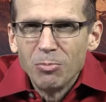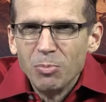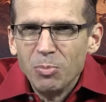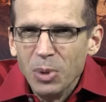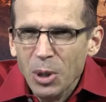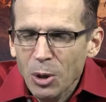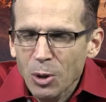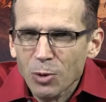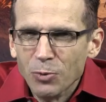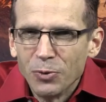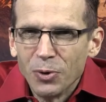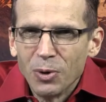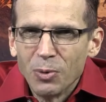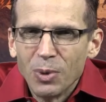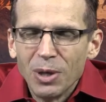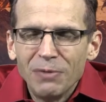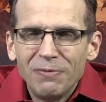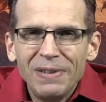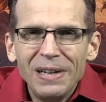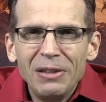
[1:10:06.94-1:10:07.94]
beautiful. We
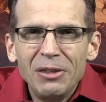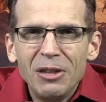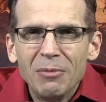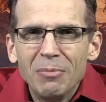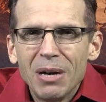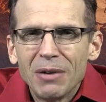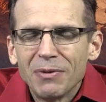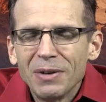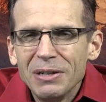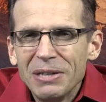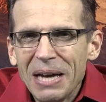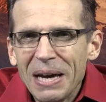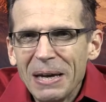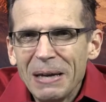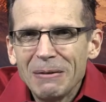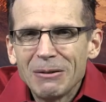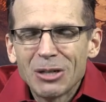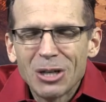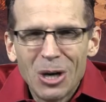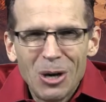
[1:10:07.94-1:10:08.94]
feed them every day,
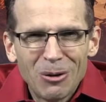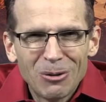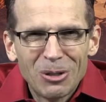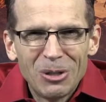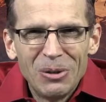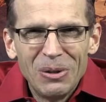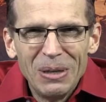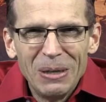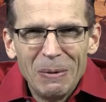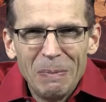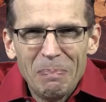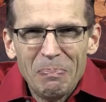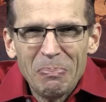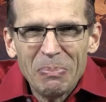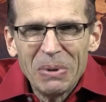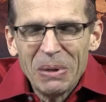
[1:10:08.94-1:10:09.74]
talk to them.